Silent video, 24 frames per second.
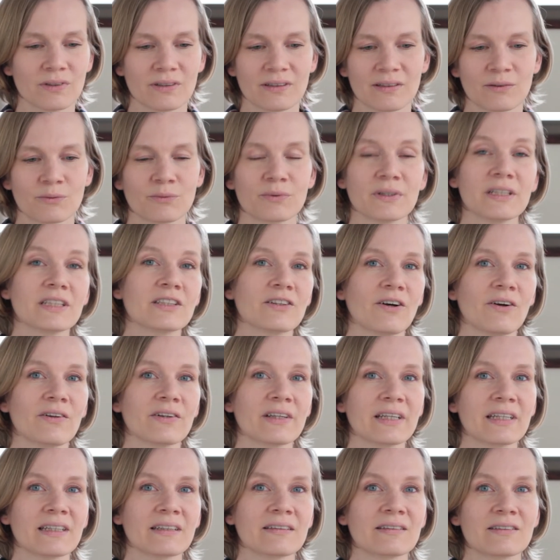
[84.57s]
read all
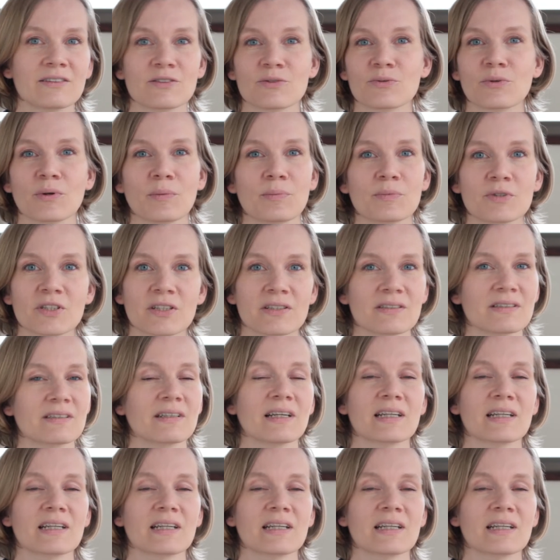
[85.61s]
the descriptions and